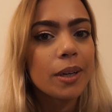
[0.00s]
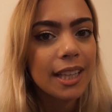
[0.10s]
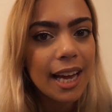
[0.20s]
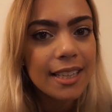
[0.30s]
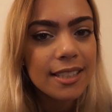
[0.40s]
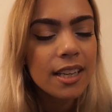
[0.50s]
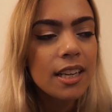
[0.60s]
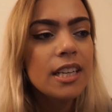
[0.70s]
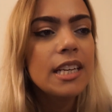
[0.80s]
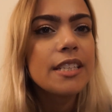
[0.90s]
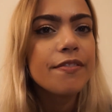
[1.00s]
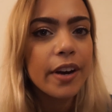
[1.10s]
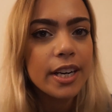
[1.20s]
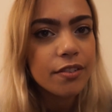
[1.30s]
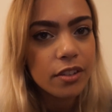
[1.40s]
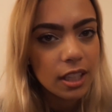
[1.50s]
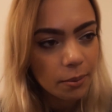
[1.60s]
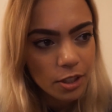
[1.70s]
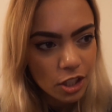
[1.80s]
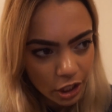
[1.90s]
a class, it's a very difficult
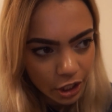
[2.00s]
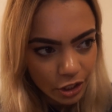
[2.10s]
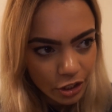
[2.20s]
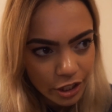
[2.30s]
language to learn.